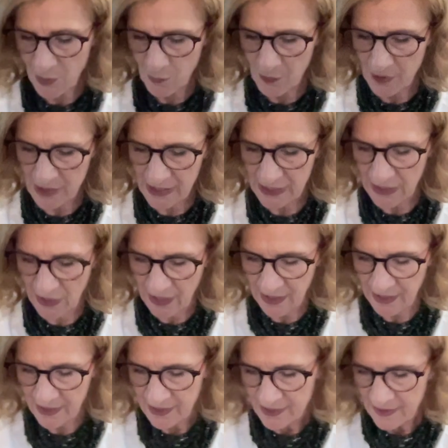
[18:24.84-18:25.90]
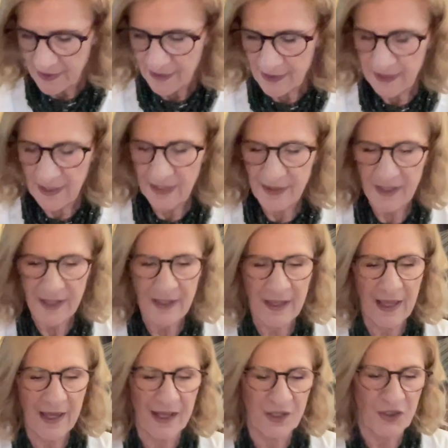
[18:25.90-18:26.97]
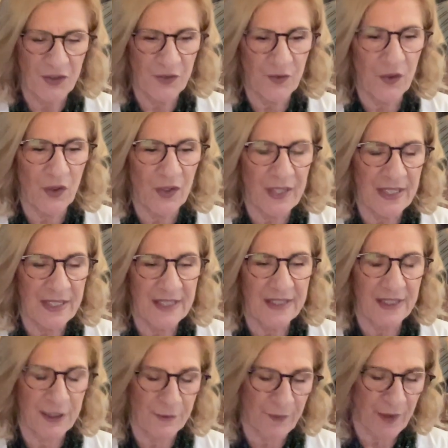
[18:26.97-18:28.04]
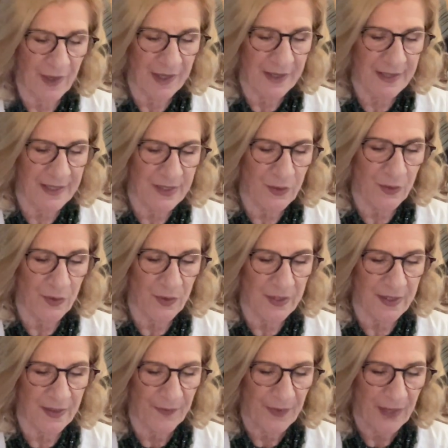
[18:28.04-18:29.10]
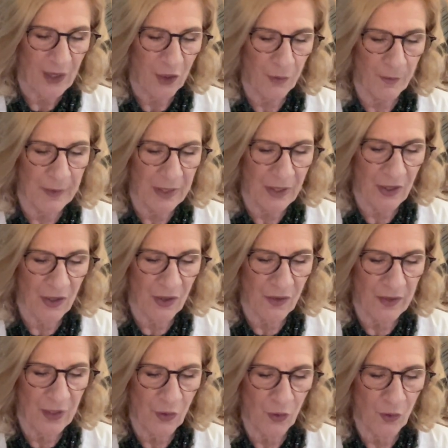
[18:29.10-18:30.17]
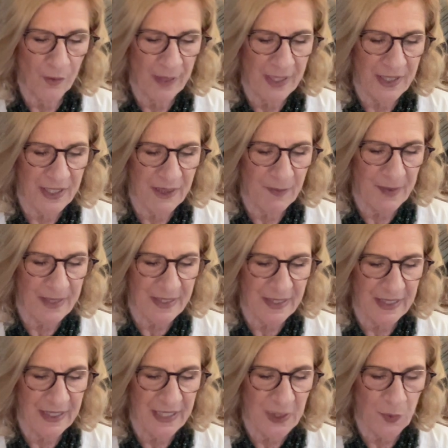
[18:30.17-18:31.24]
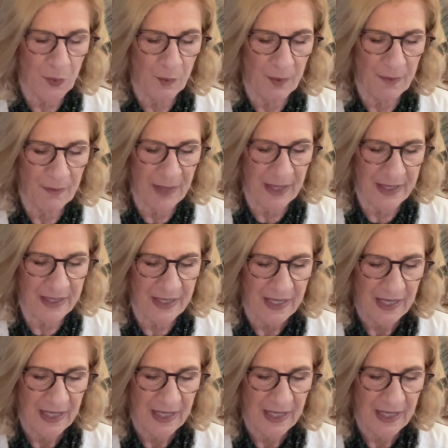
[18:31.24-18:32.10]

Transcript: I really like. The other card you've got is Divine Source. Help me know that all my deepest needs will be met.